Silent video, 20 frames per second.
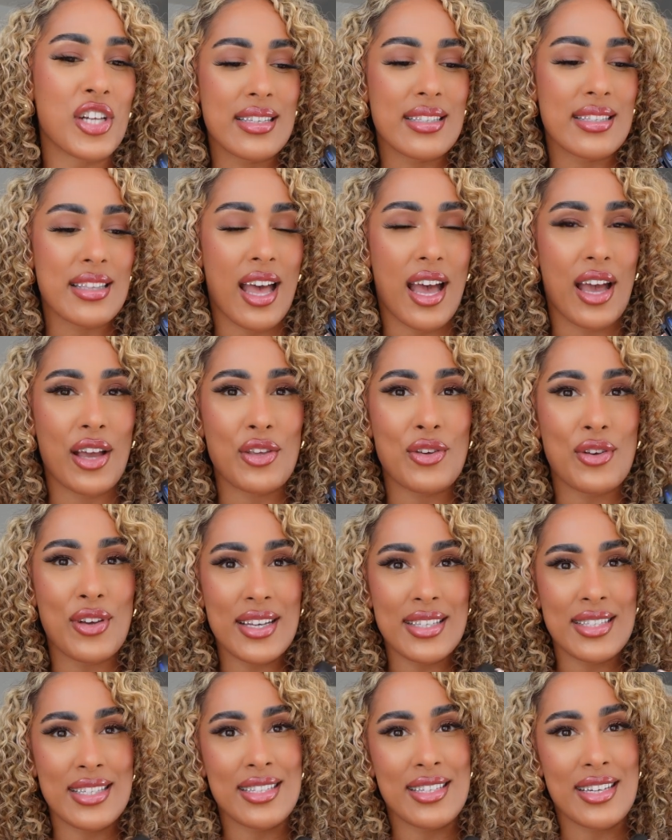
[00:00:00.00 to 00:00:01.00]
is that you
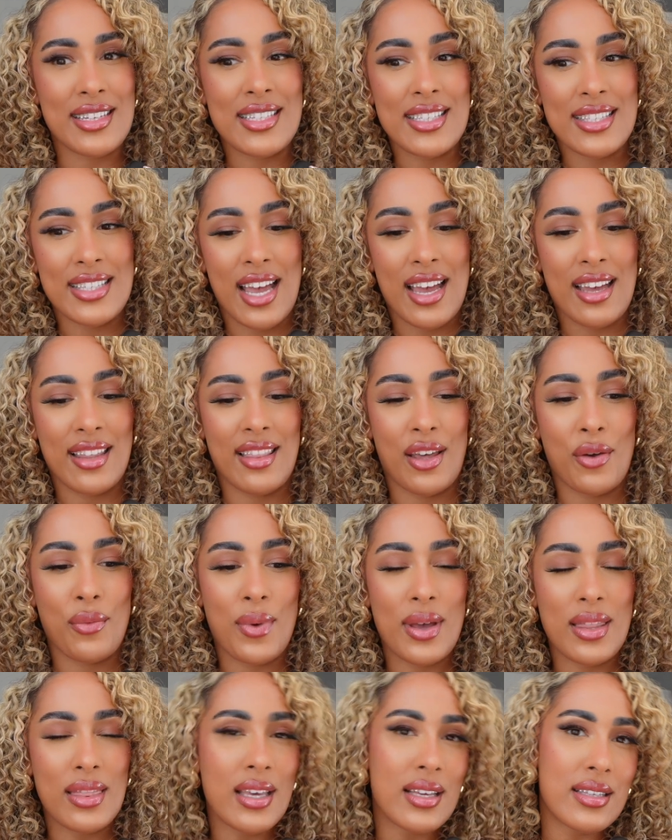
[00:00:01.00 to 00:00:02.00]
guys need to understand that
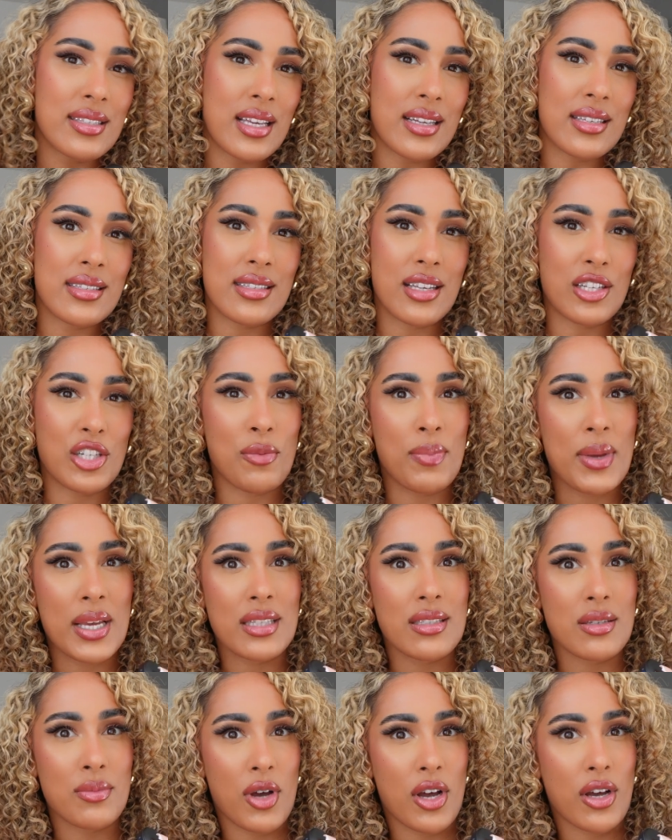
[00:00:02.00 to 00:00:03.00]
when there's like such a
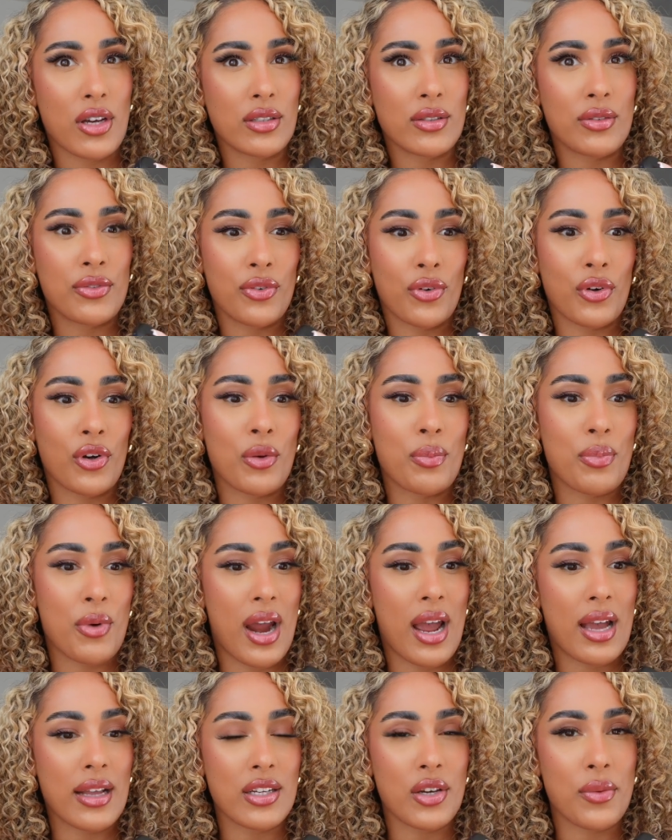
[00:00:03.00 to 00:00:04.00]
big demand for a
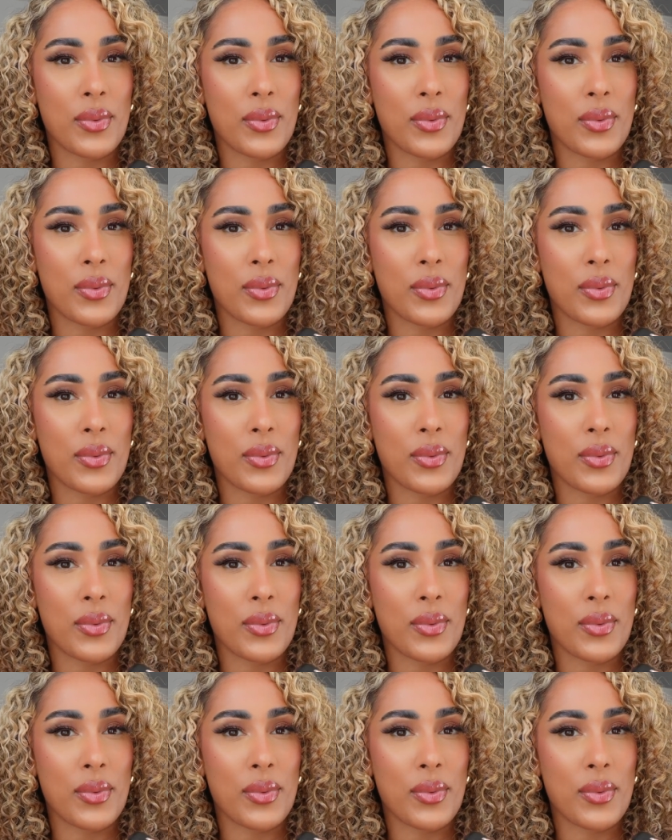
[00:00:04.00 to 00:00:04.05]
brand,